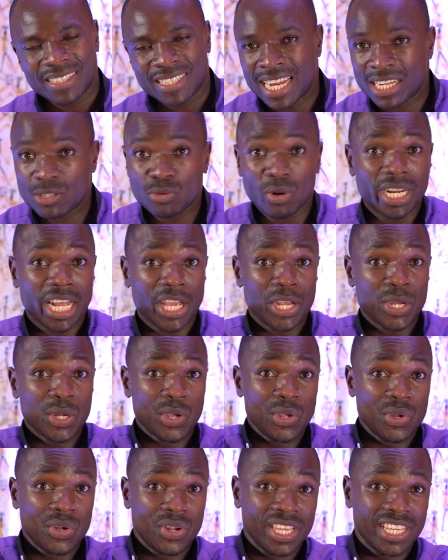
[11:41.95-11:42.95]
That one I know,
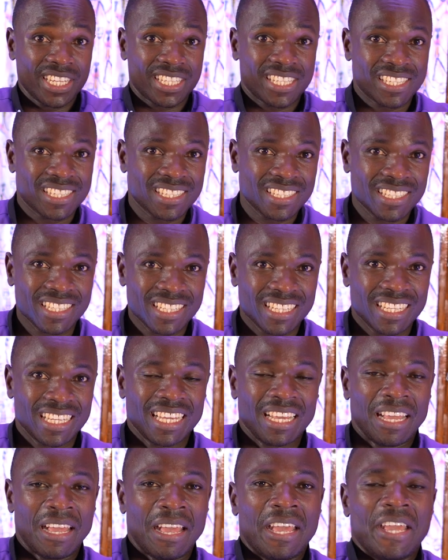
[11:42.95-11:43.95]
you know it.
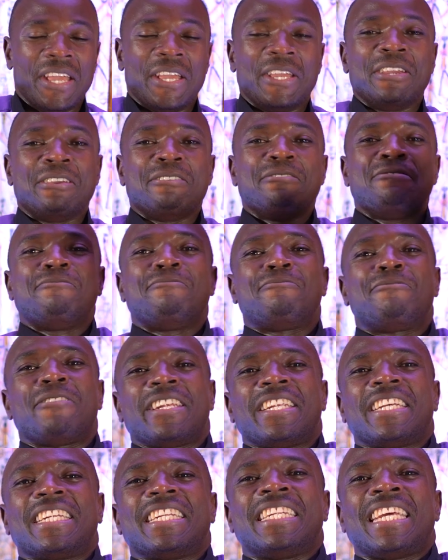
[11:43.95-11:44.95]

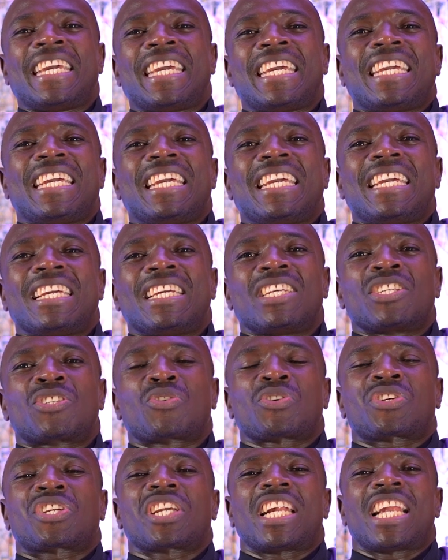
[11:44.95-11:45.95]
Even the
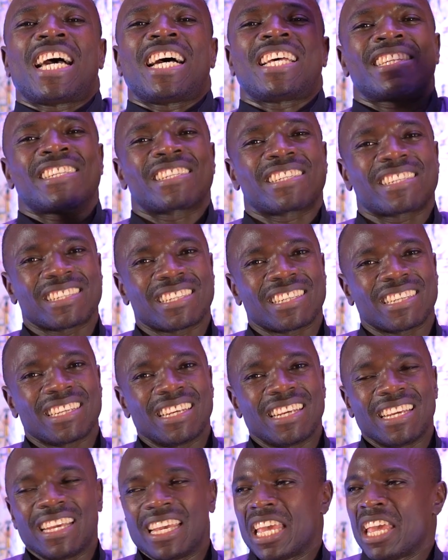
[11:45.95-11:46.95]
socialers,
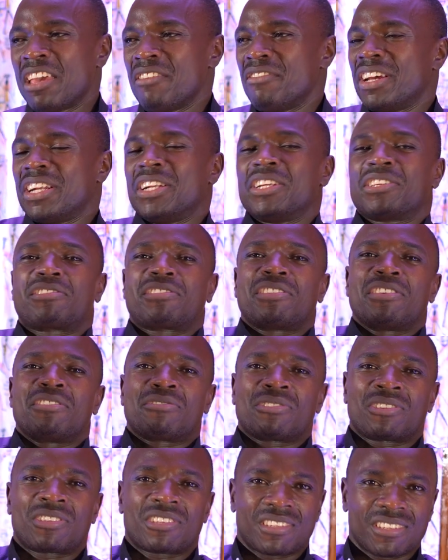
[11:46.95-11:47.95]
even the
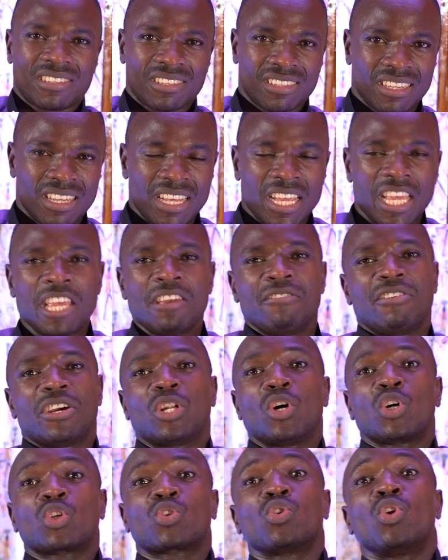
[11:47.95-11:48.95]
thieves,
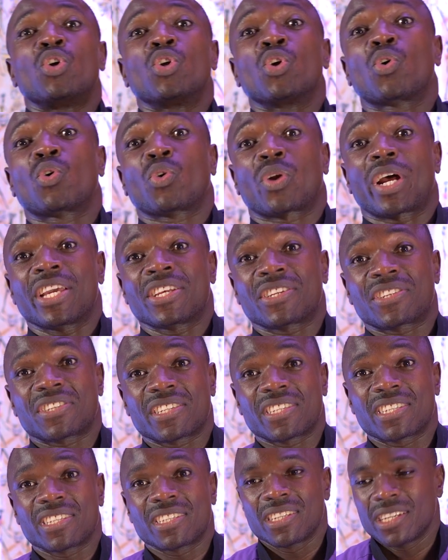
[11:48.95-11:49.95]
even those who don't know
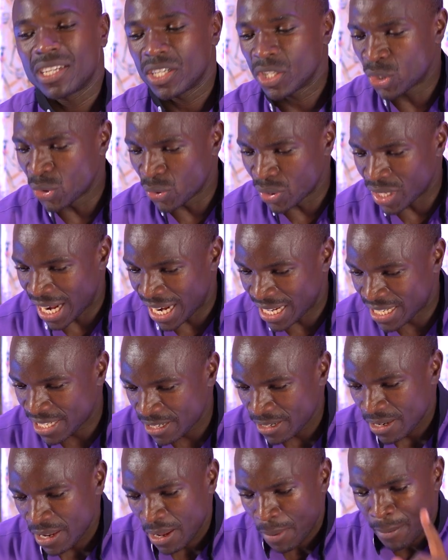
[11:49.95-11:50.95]
Christ do
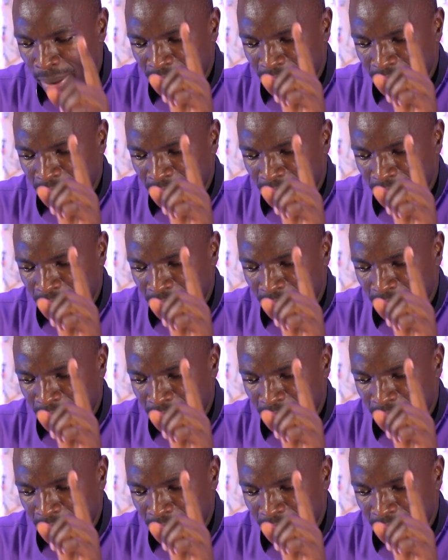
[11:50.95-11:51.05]
that.